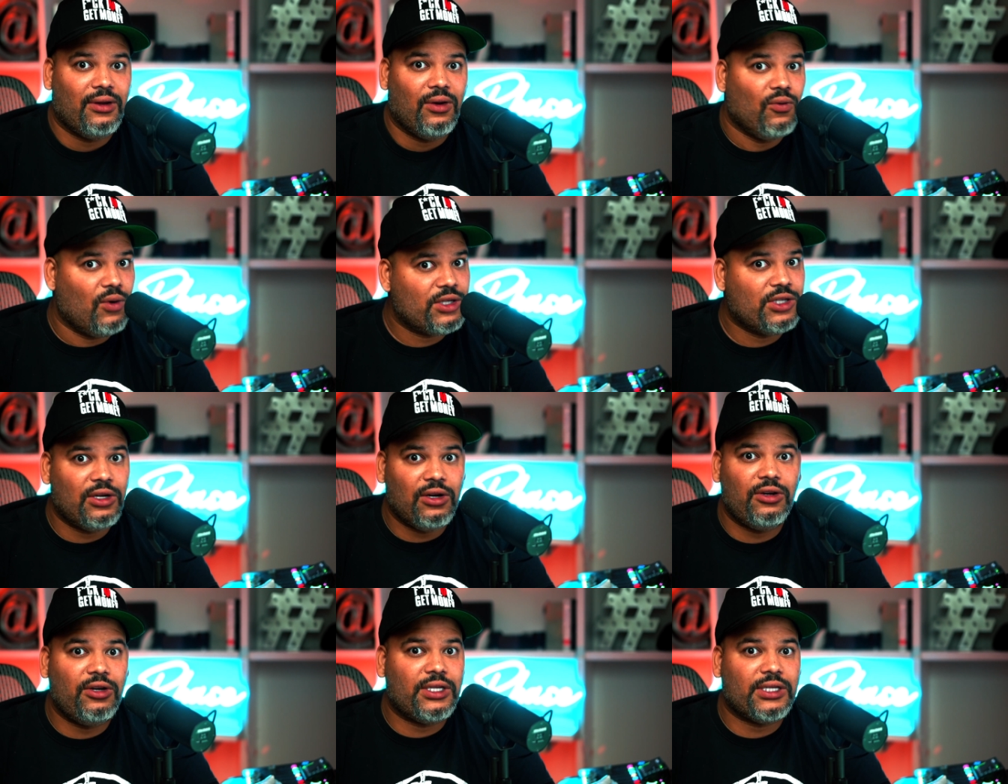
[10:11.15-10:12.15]
Once you
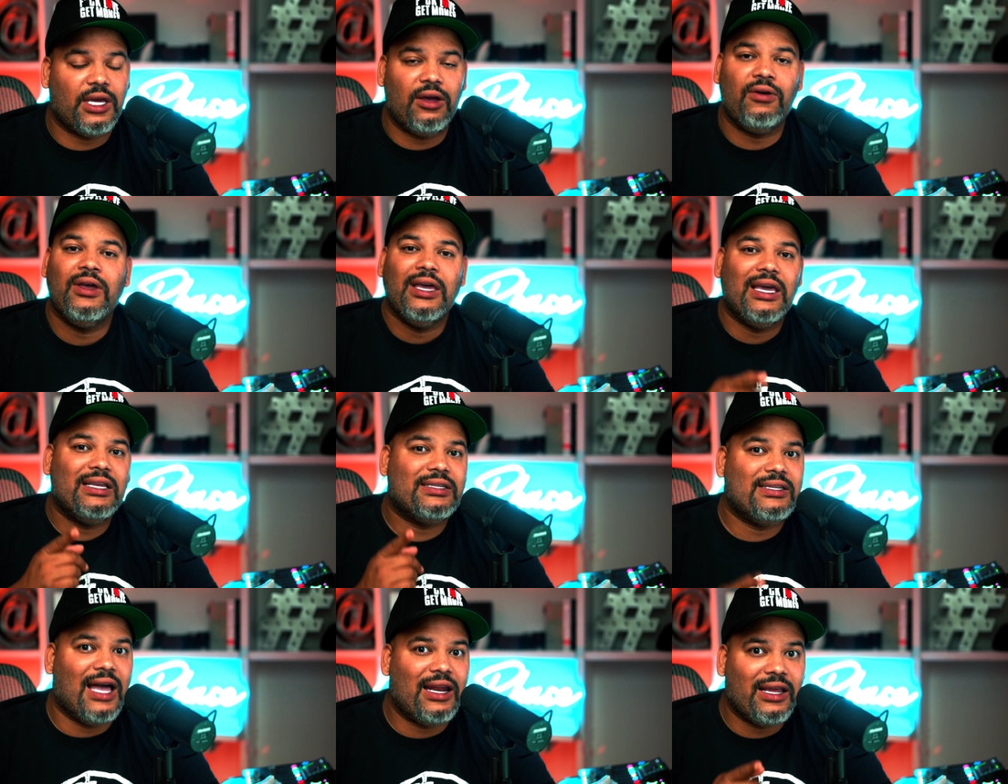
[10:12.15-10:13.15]
learn the skill, it's
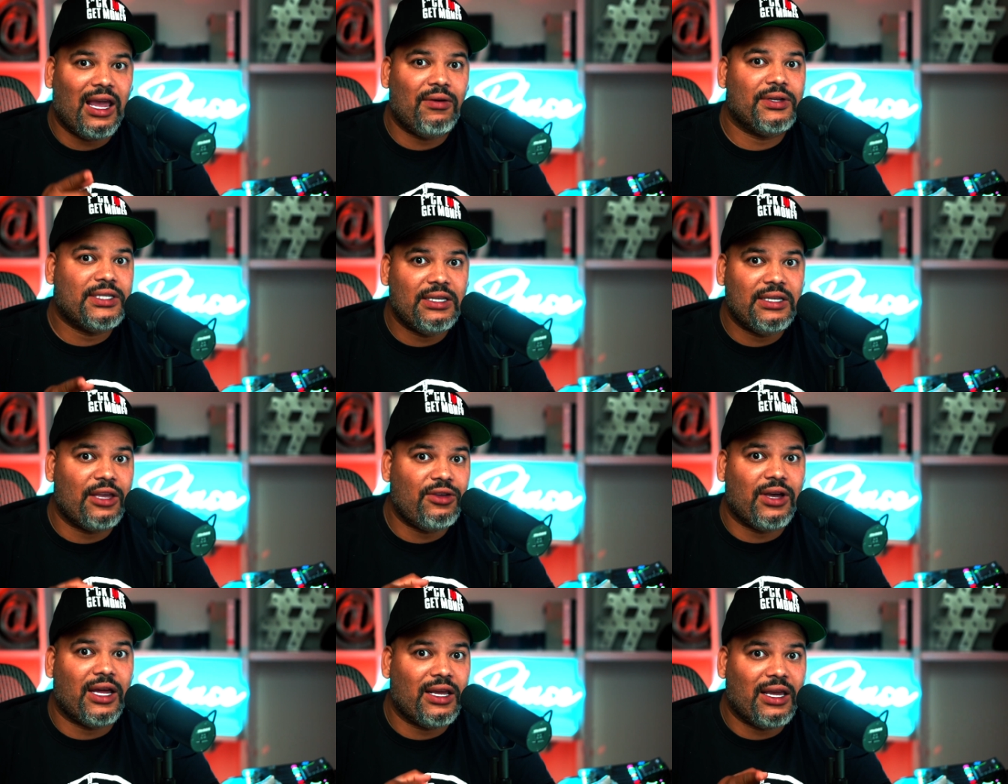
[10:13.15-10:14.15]
not a guarantee that you're
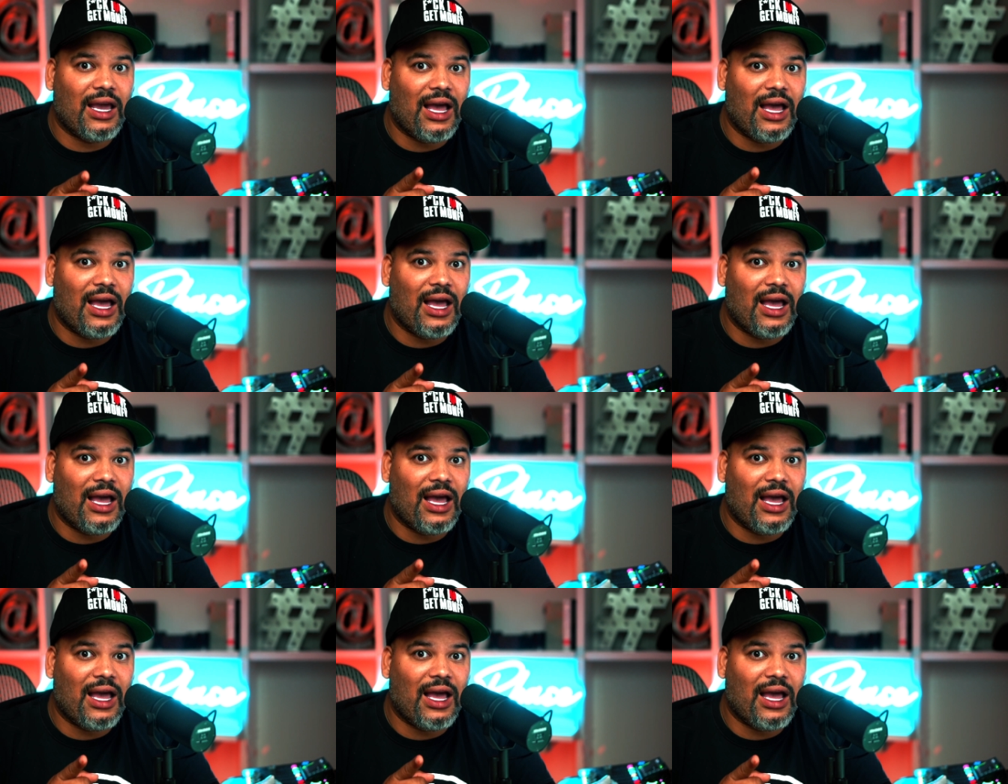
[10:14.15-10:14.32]
gonna get